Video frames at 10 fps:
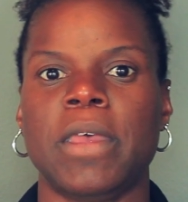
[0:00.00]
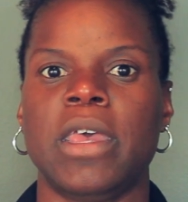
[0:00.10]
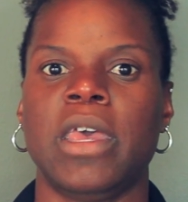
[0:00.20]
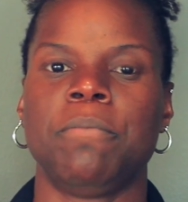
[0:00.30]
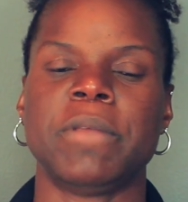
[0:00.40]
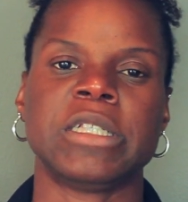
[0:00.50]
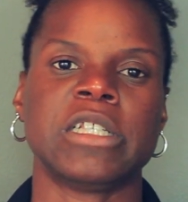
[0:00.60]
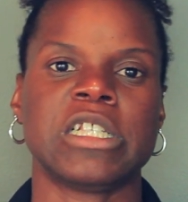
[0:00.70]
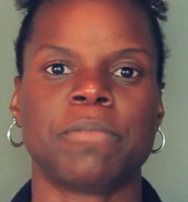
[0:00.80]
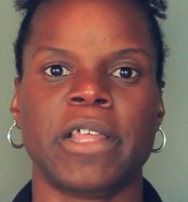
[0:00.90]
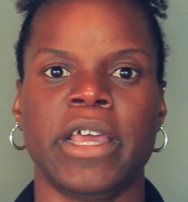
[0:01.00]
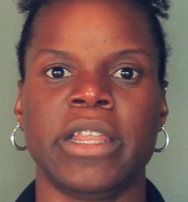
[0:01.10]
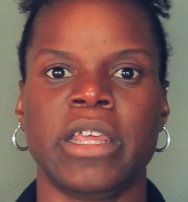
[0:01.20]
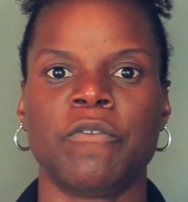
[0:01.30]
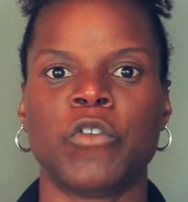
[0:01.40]
and business
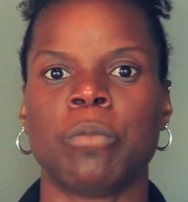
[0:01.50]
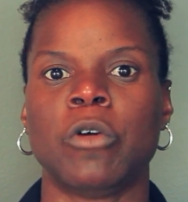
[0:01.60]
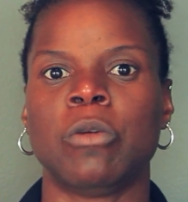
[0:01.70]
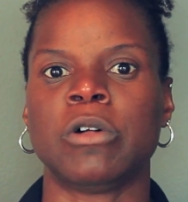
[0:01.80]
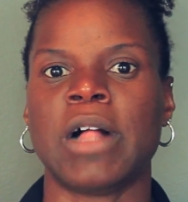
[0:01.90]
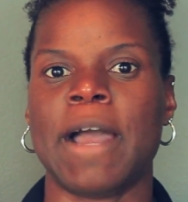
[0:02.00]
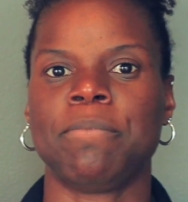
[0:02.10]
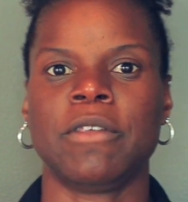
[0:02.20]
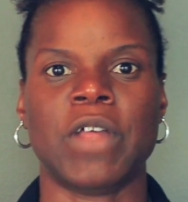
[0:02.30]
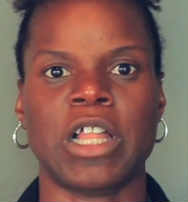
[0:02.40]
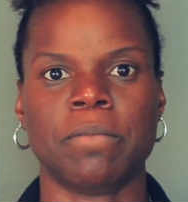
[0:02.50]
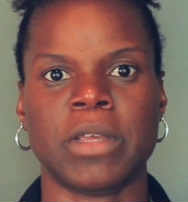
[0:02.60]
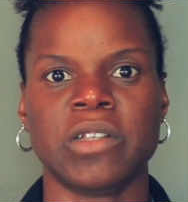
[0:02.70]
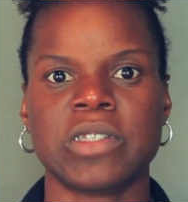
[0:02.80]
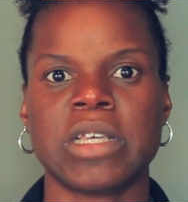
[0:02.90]
planning for mobile app
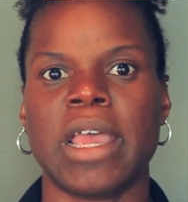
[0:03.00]
development.